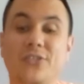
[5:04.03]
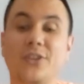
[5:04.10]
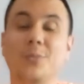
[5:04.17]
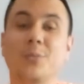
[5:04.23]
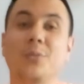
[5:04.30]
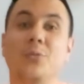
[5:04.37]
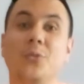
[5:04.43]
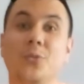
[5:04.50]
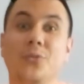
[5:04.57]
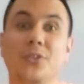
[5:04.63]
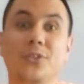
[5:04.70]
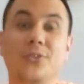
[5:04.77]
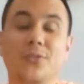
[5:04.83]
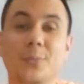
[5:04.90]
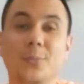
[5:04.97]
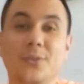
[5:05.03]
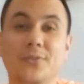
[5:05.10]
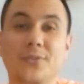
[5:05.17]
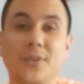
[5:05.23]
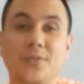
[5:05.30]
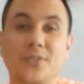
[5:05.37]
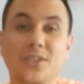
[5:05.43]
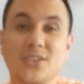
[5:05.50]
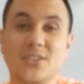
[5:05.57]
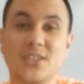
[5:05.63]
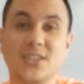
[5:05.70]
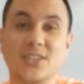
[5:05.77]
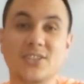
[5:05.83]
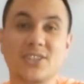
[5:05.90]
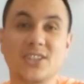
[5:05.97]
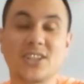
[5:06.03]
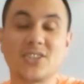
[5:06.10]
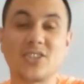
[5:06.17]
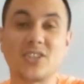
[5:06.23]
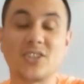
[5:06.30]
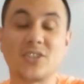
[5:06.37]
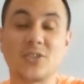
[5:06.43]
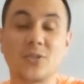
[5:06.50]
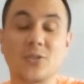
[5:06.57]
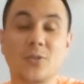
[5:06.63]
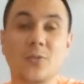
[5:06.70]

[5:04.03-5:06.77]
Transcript: some movies from the fifties and the sixties, you